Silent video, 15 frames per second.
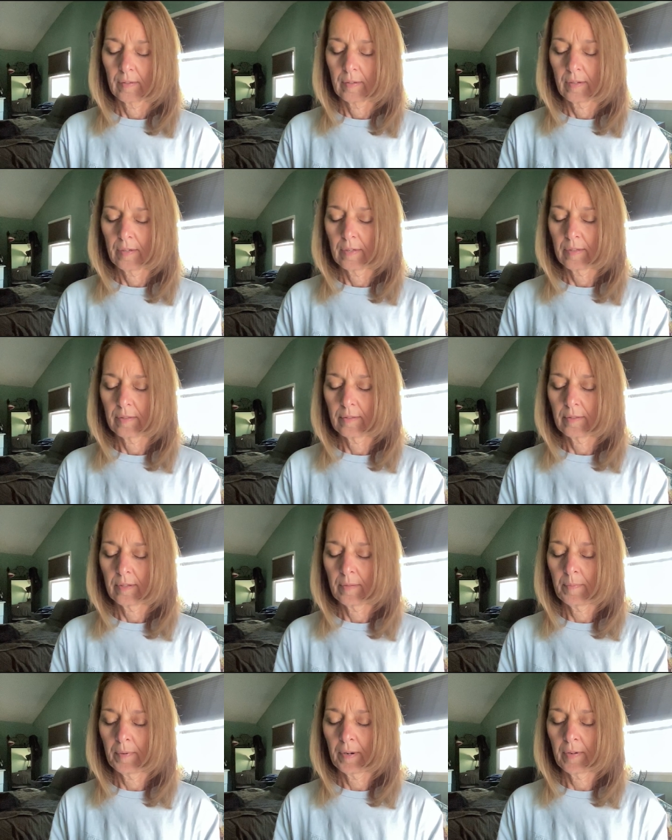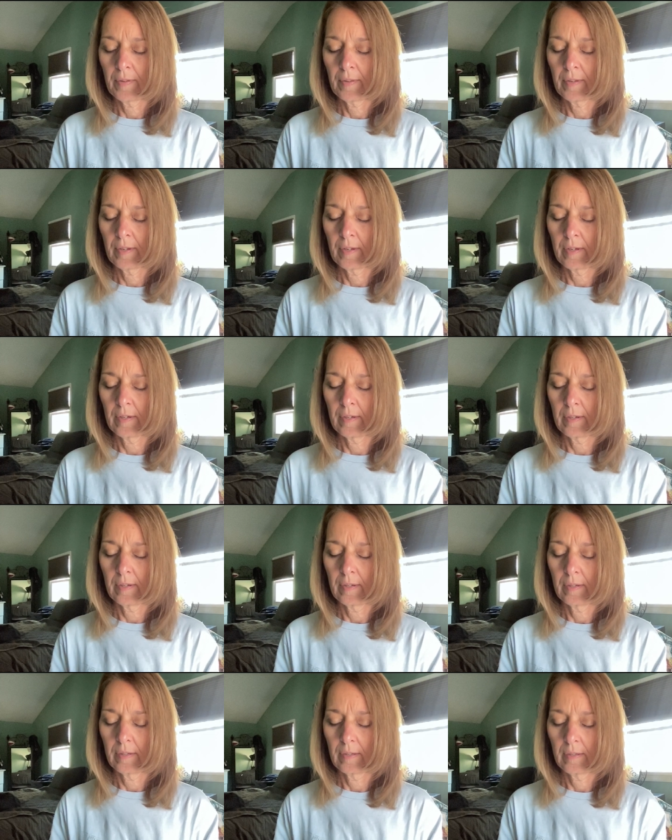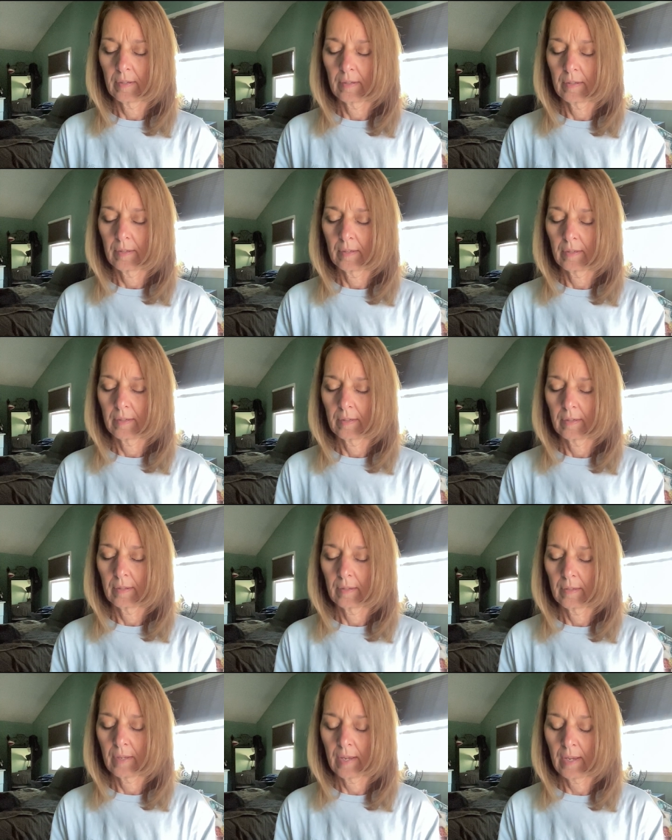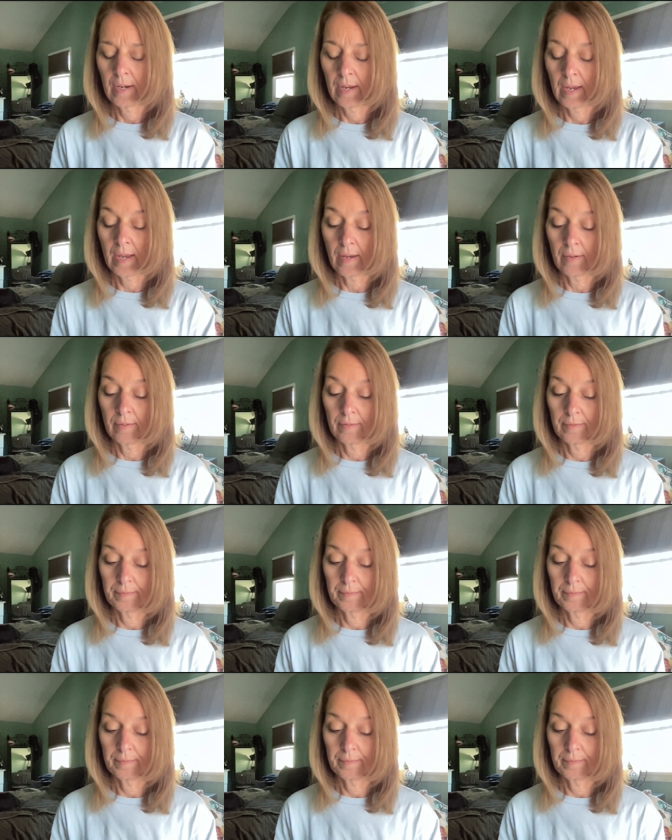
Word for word: Nice deep breath in and out.